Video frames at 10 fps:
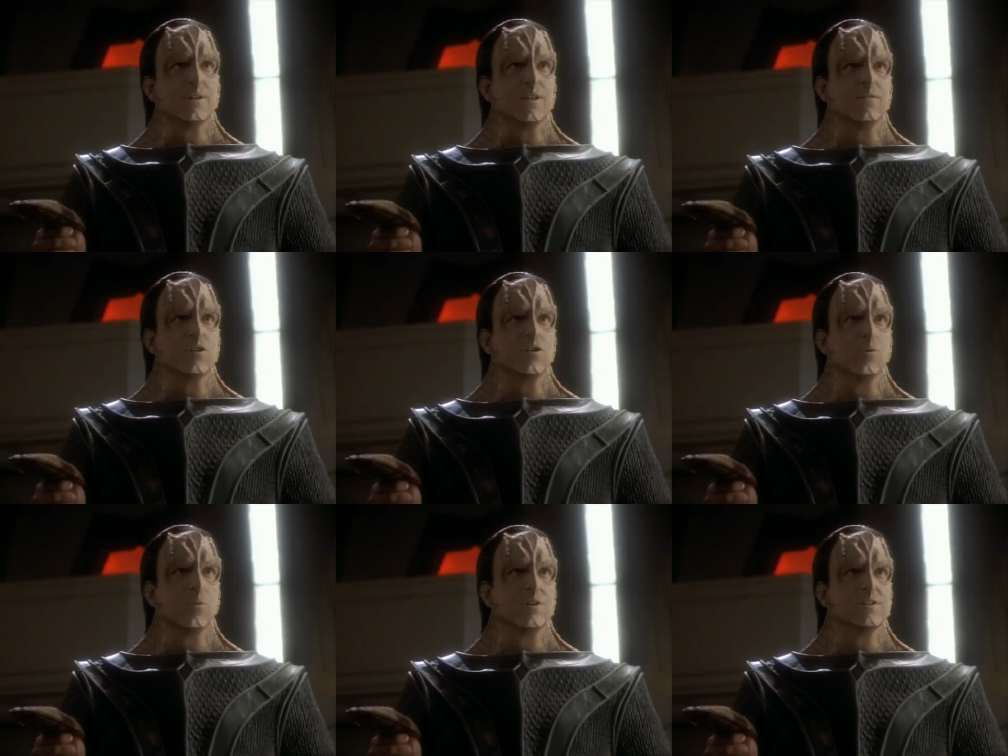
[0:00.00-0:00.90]
believe that you
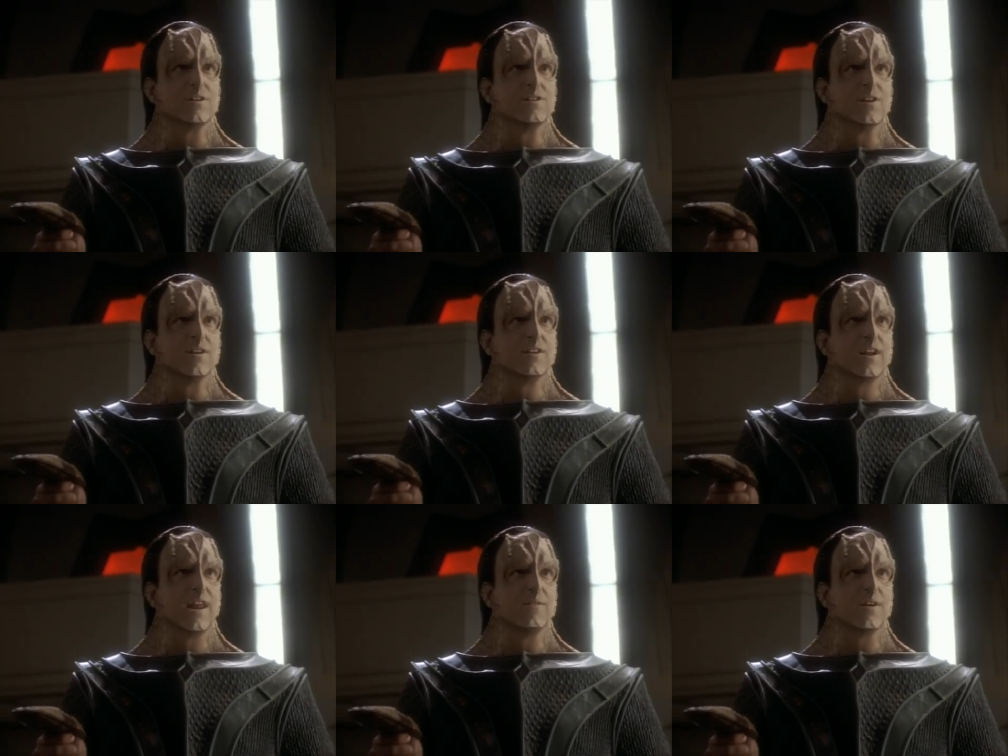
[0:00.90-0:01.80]
were once considered
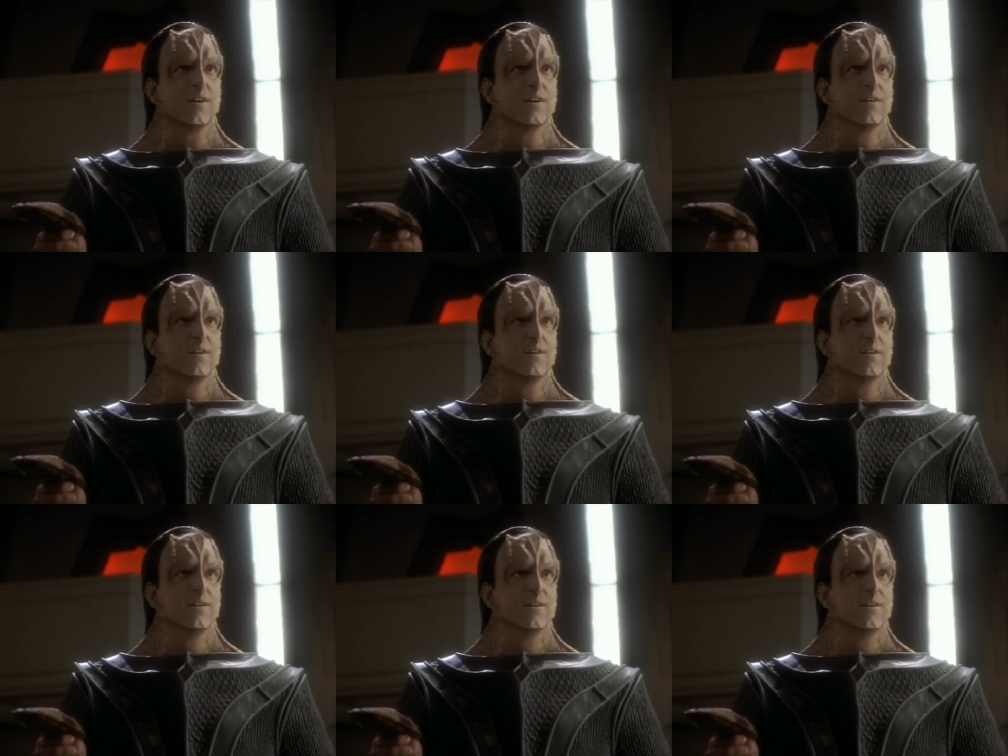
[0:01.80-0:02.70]
clever.
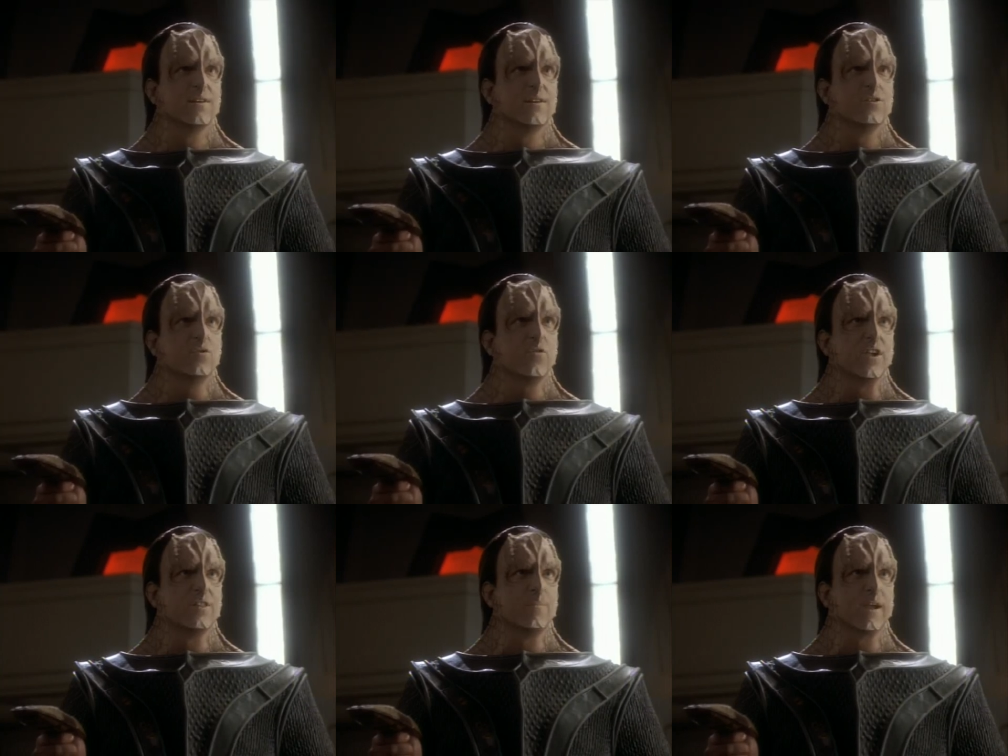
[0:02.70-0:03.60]
Do you
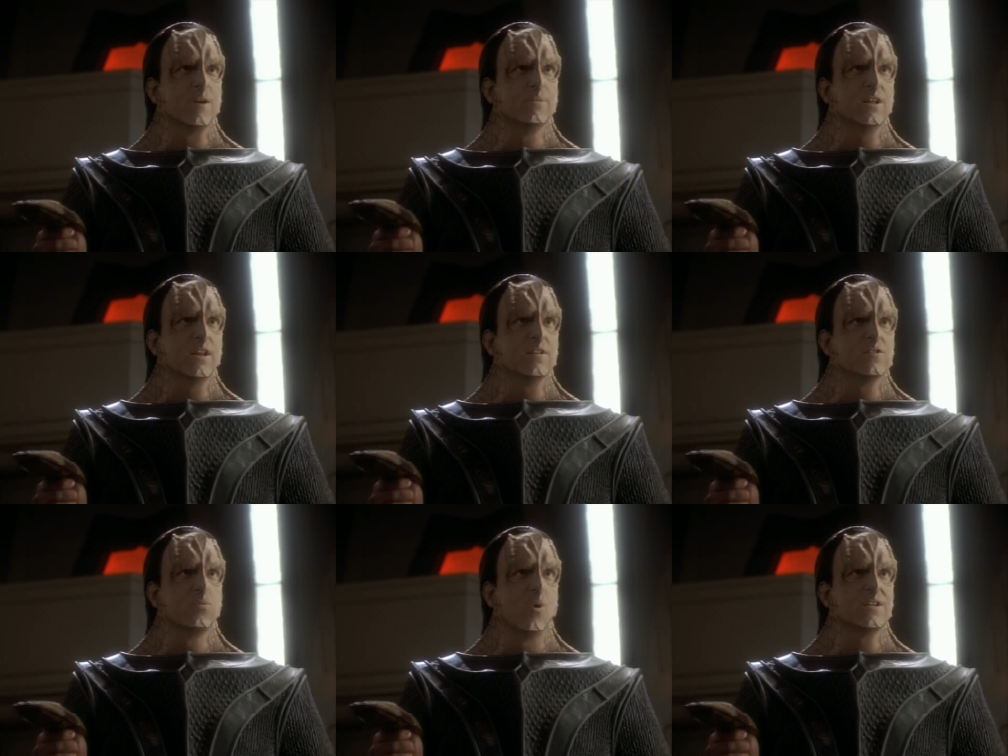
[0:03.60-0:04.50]
think that by completing
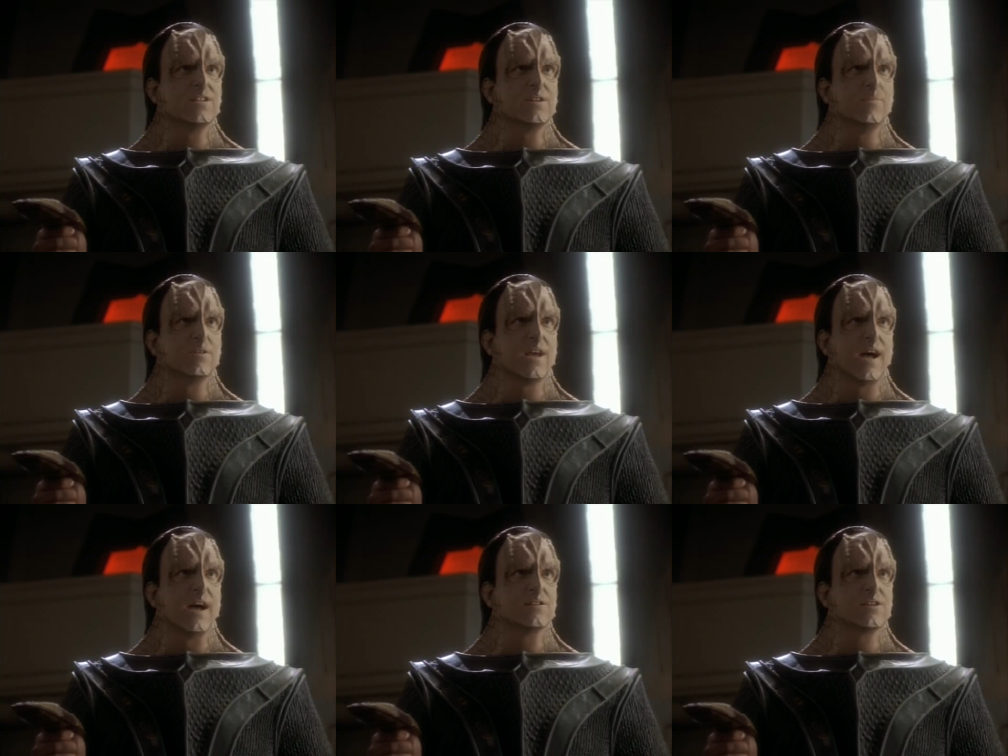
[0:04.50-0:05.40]
this one simple
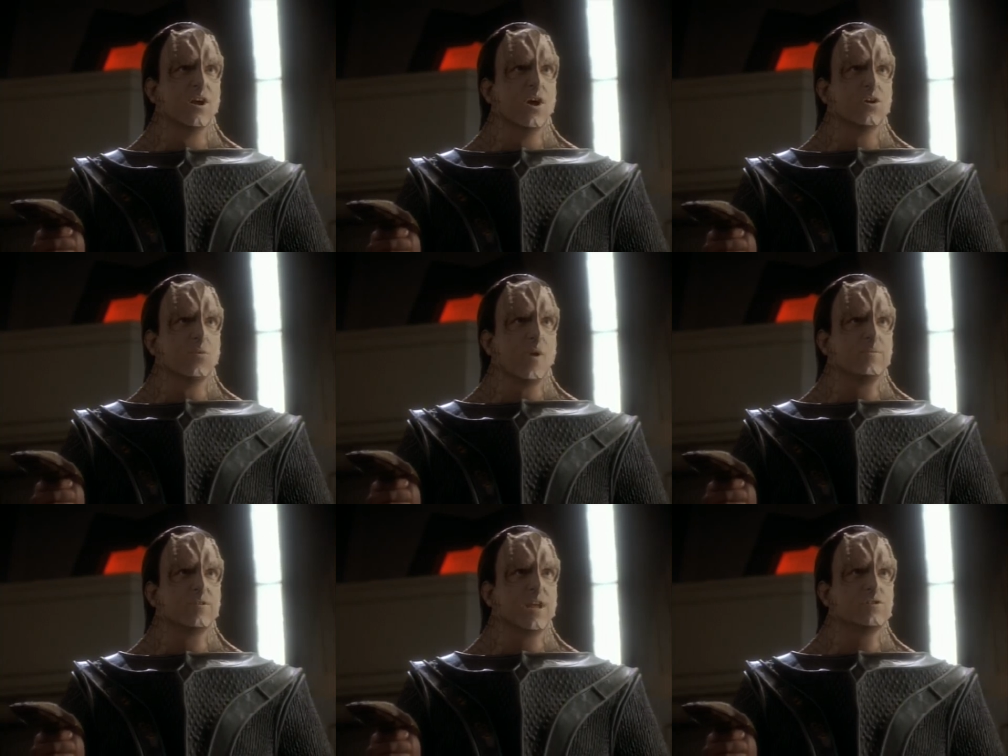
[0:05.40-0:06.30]
task, your
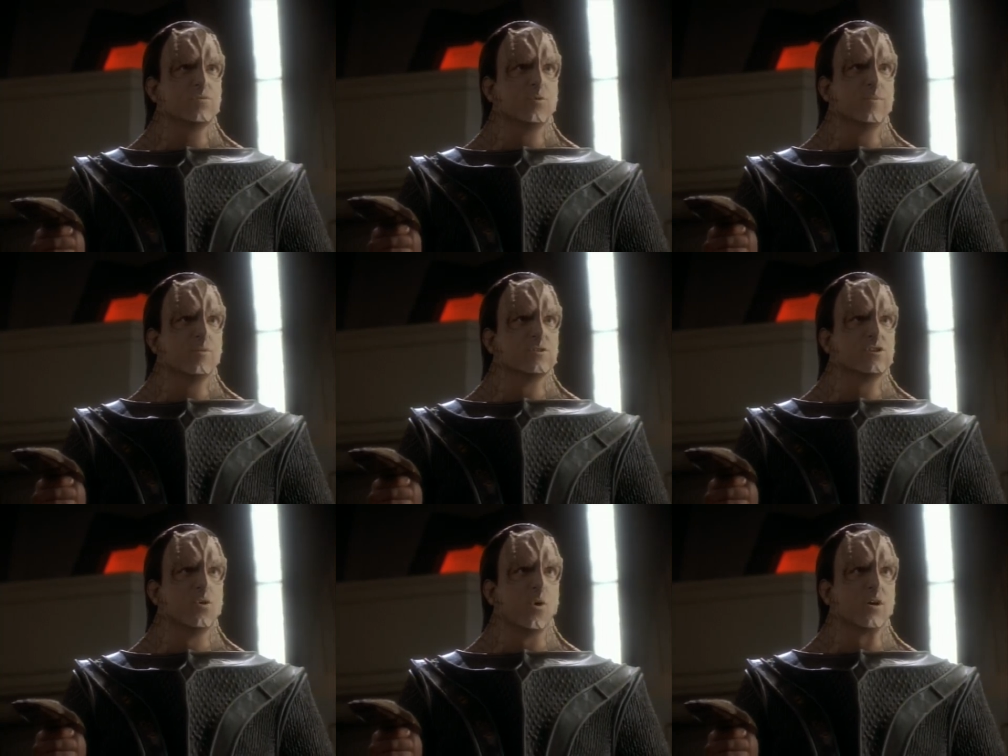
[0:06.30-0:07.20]
reputation will be
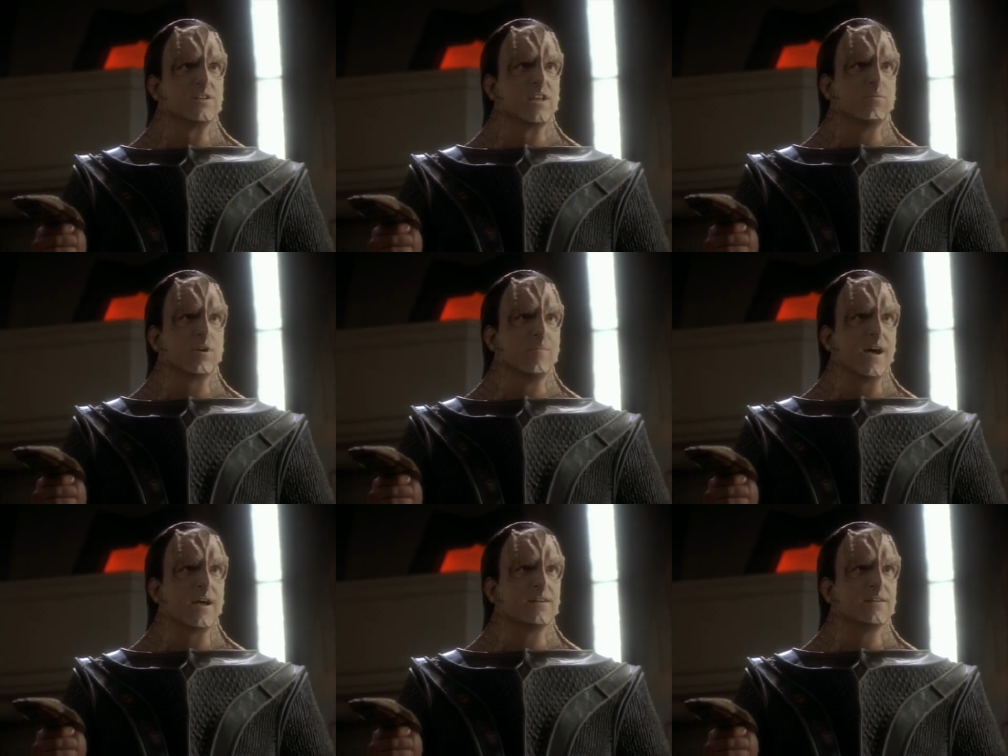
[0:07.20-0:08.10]
restored at Central Command?